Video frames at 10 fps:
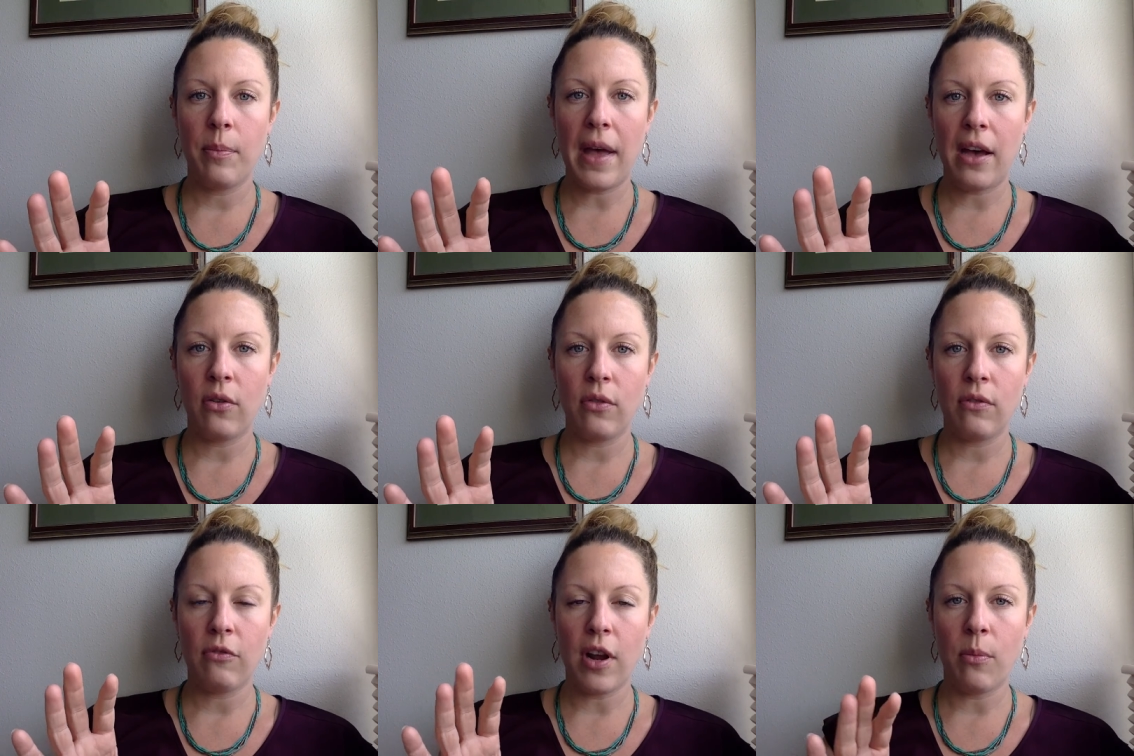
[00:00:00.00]
up out
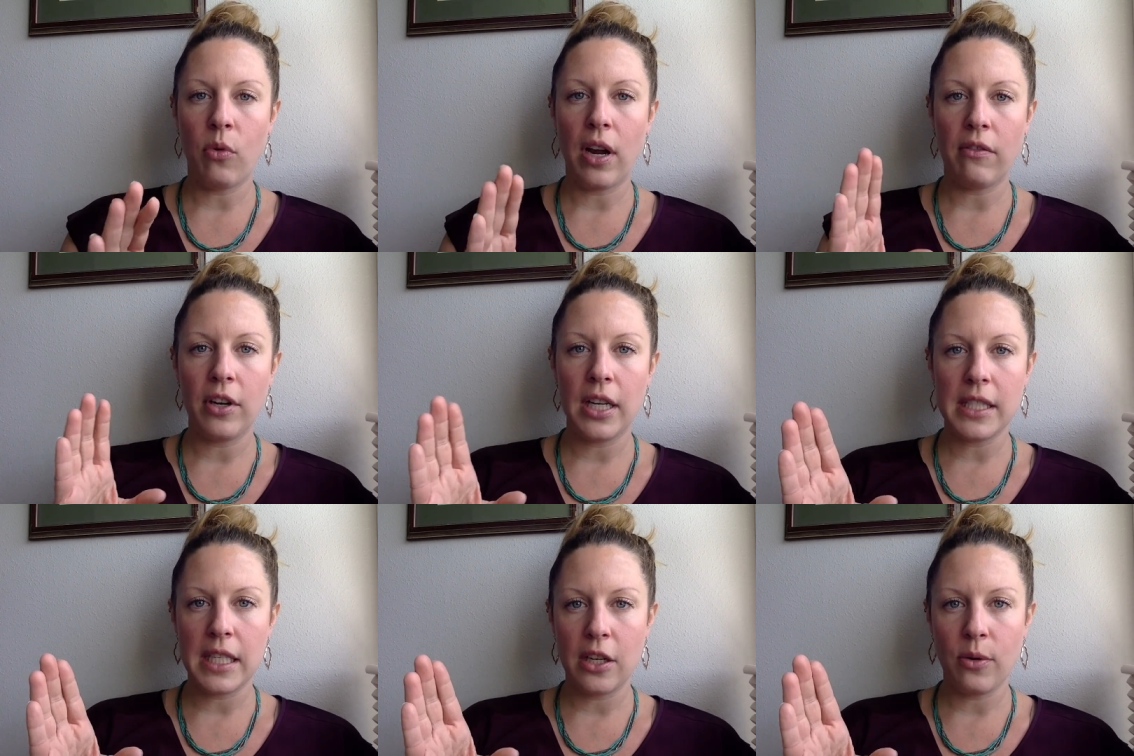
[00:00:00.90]
from wherever it
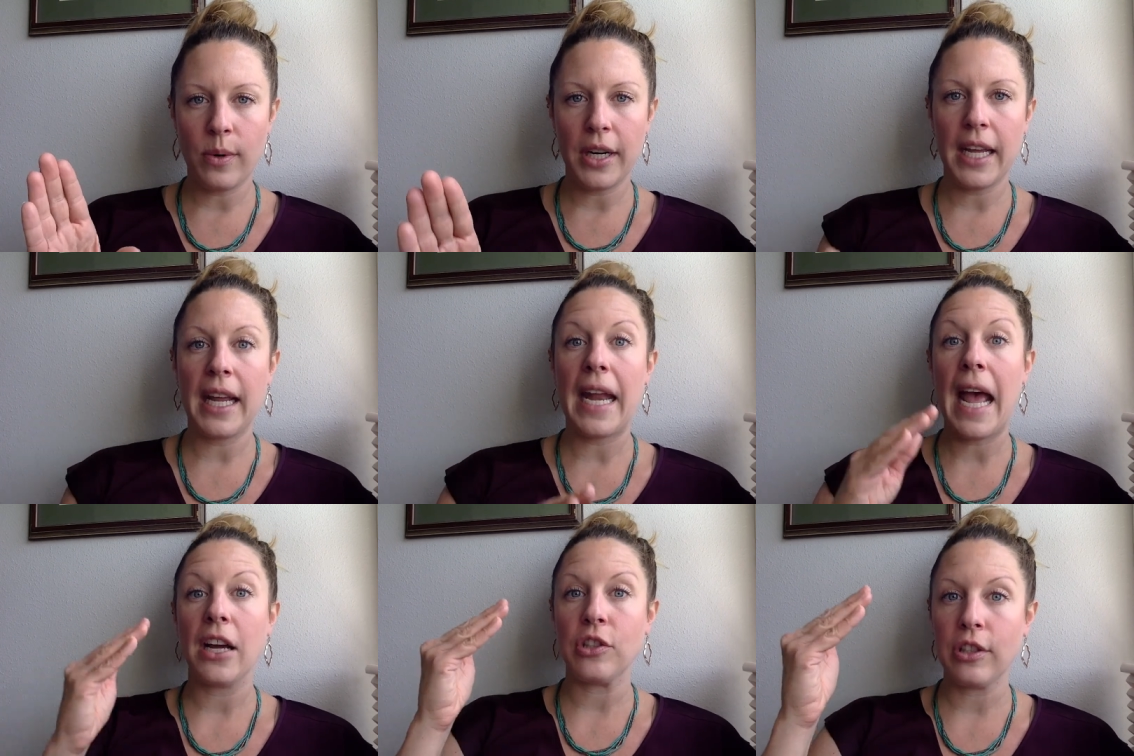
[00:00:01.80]
is that you're working and
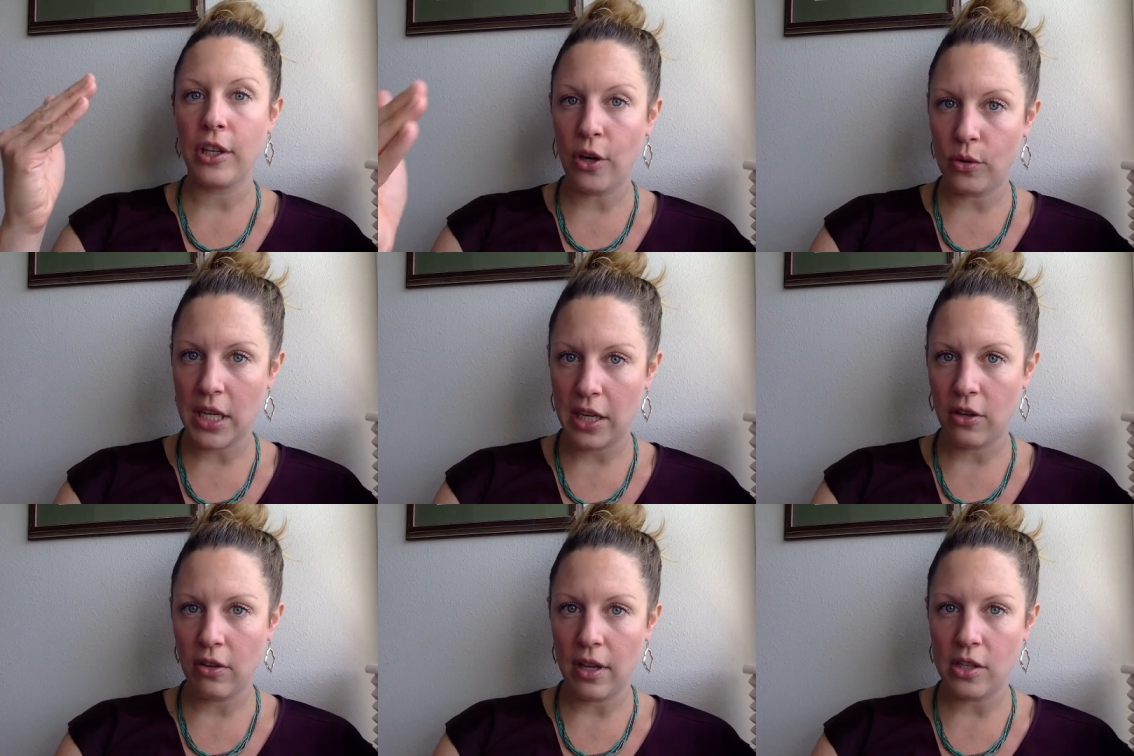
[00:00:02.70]
actually go take
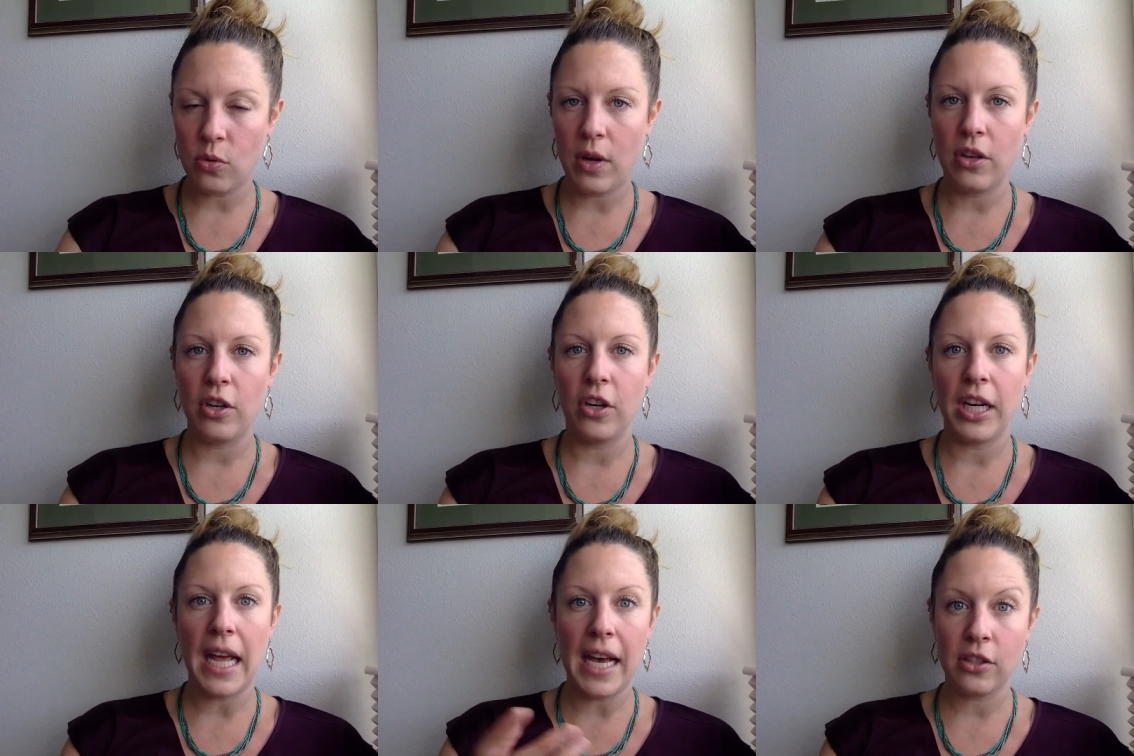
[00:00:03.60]
your lunch whether you're
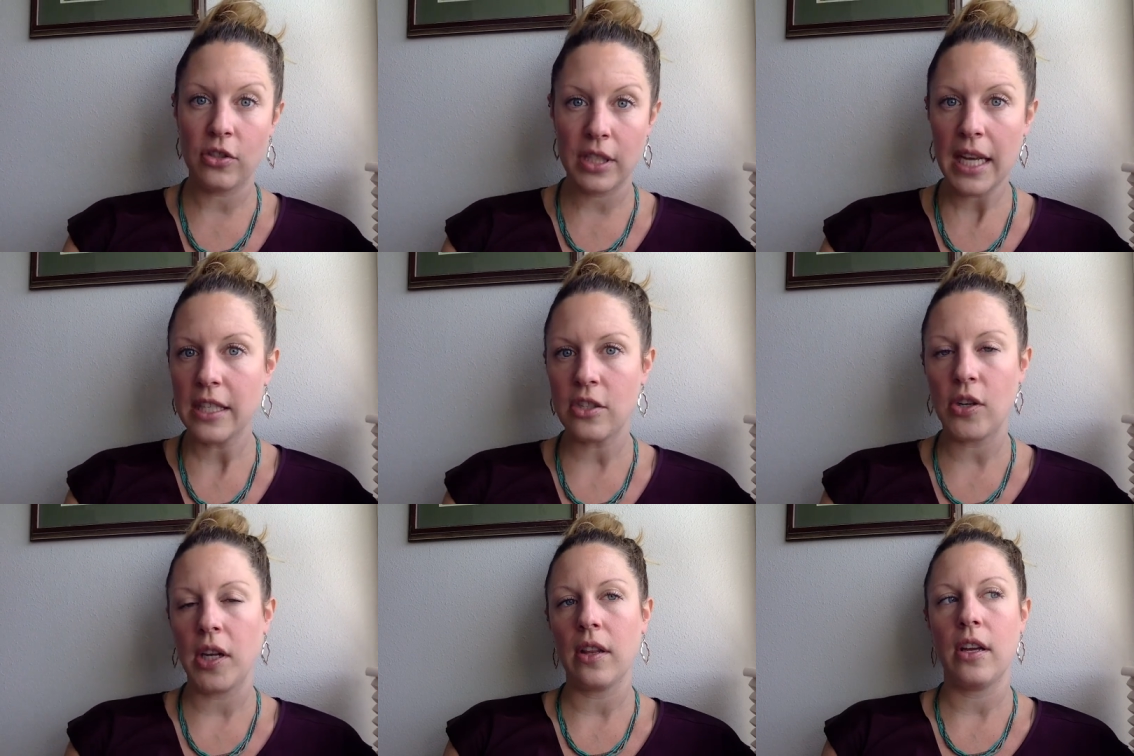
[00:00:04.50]
going to exercise
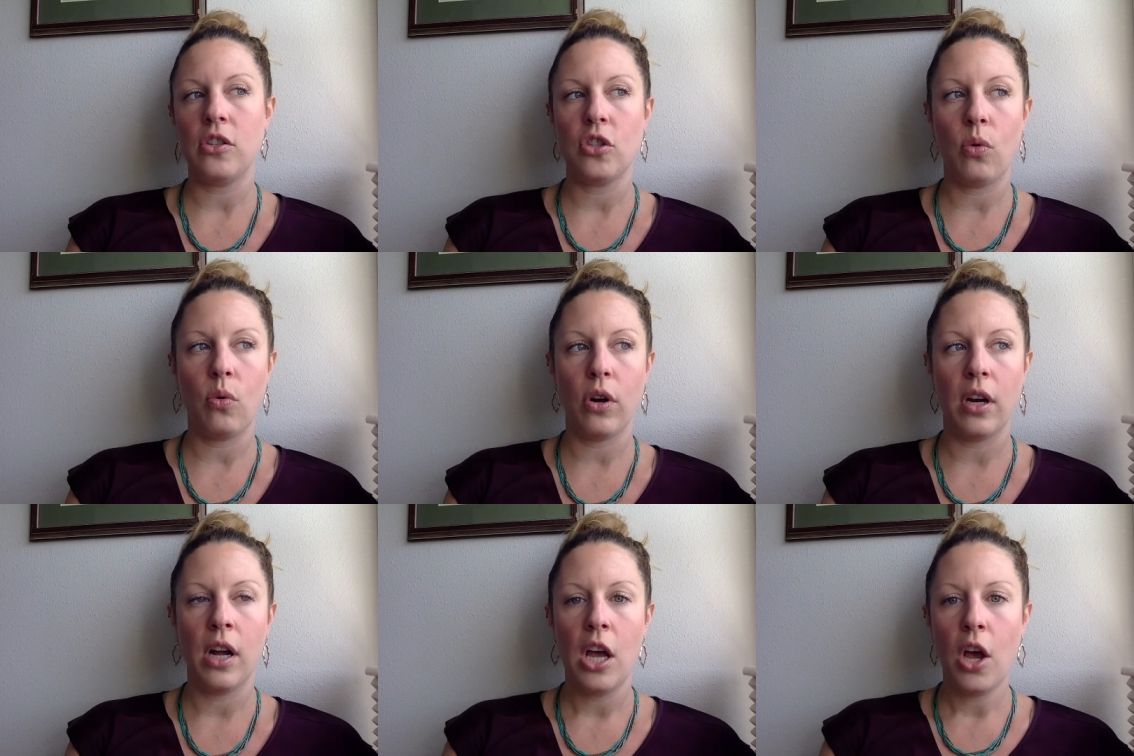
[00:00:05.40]
during lunch
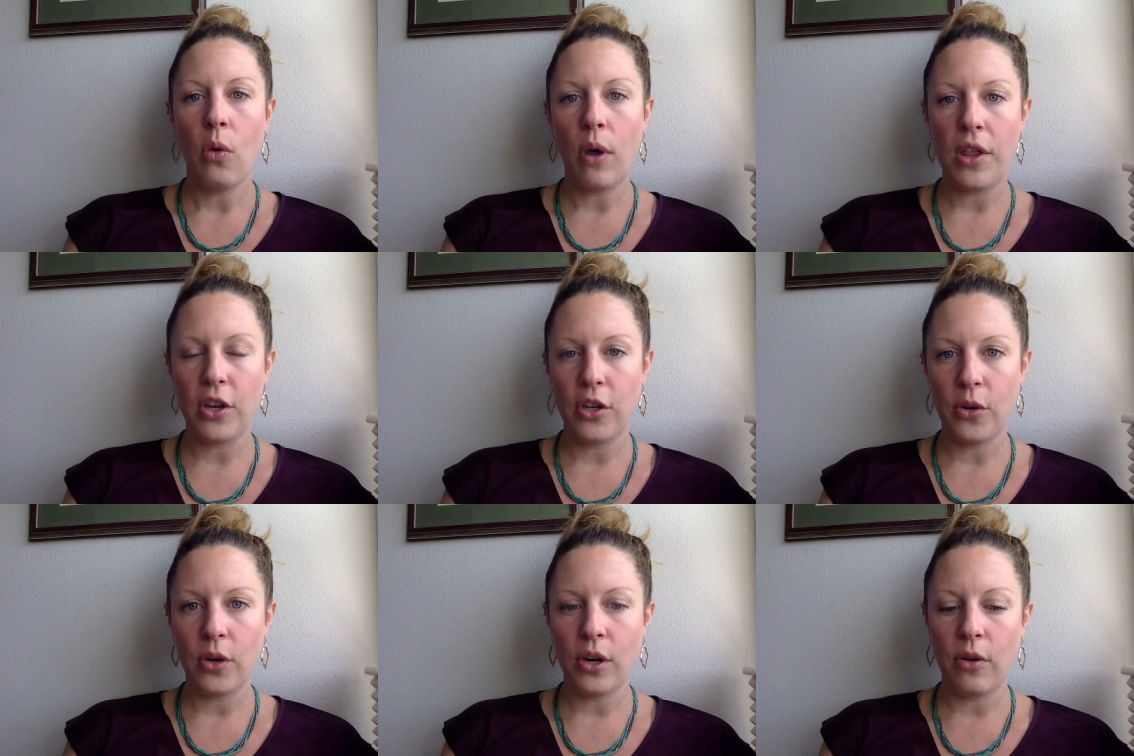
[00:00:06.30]
or whether
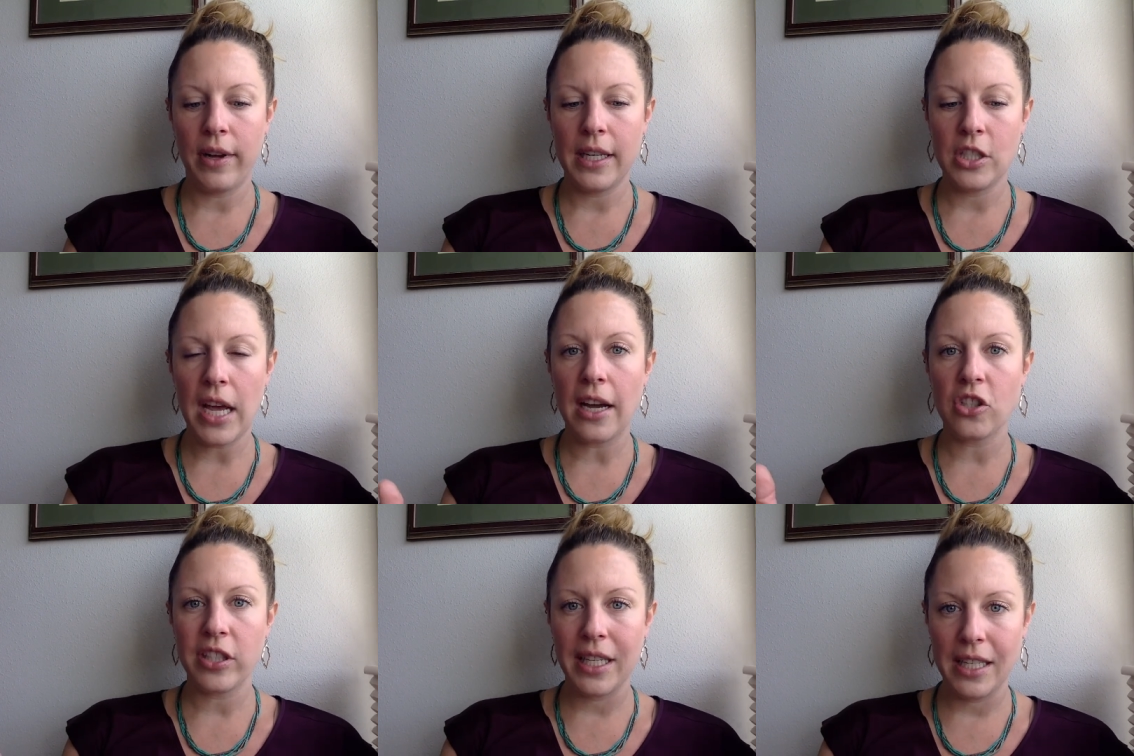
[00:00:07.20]
you're going to
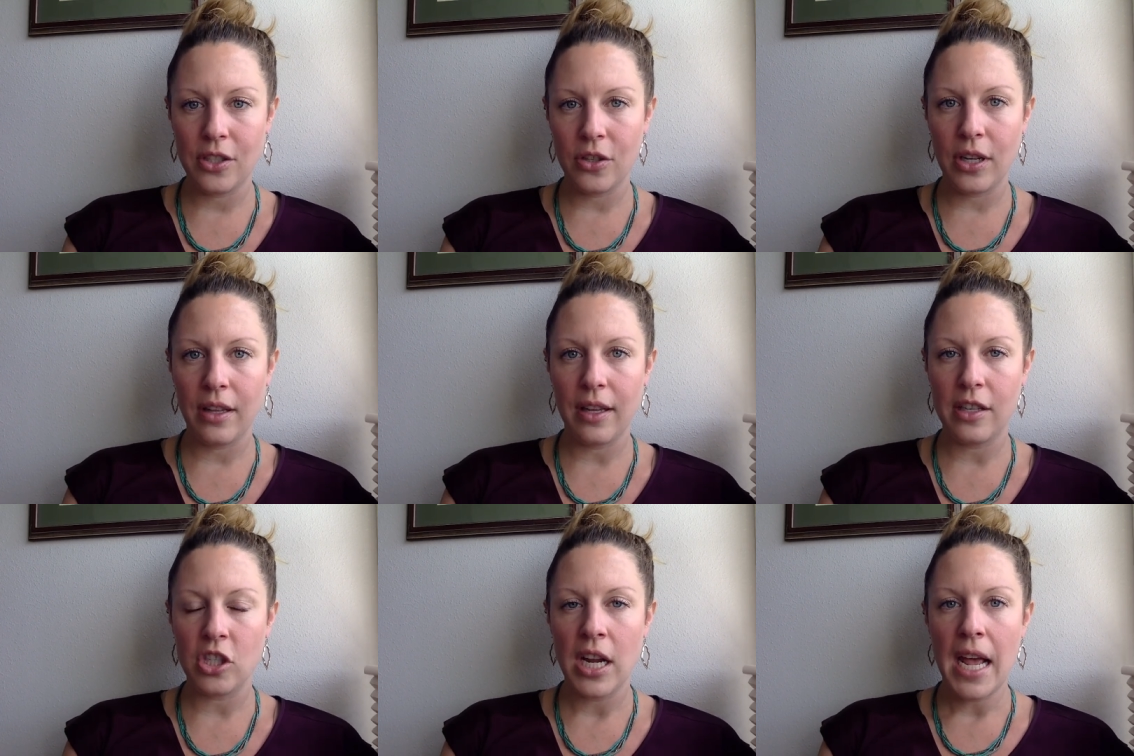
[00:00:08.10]
actually eat during
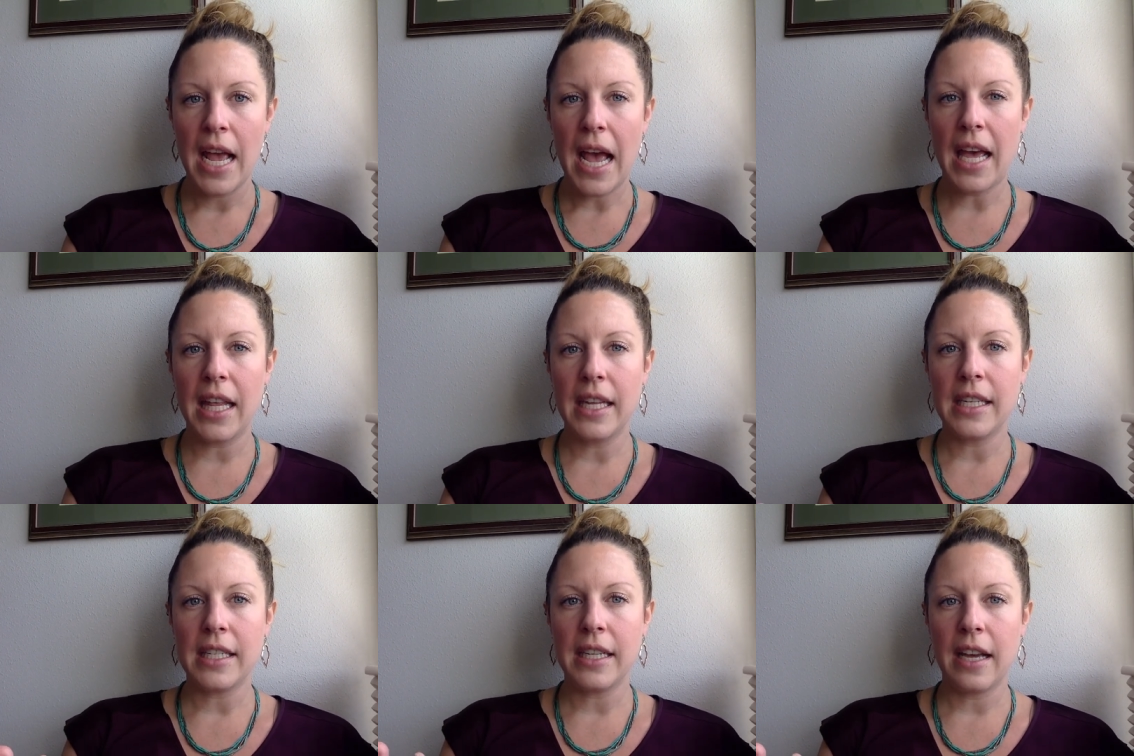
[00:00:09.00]
lunch
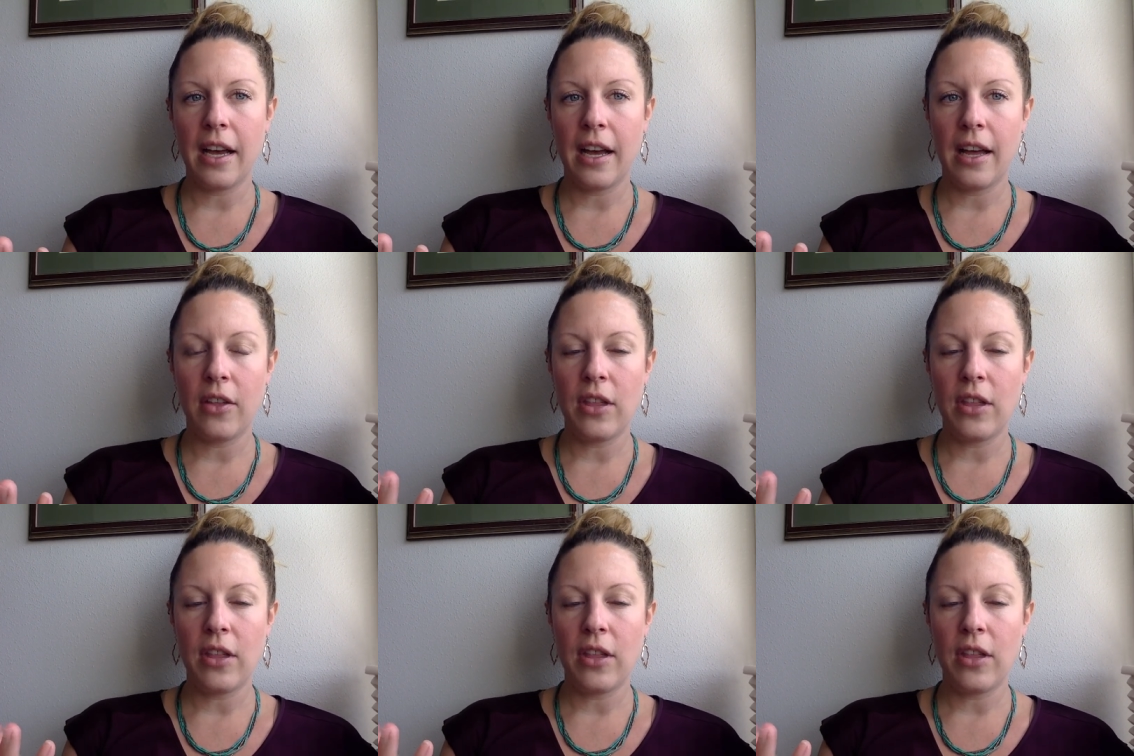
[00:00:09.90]
and uh,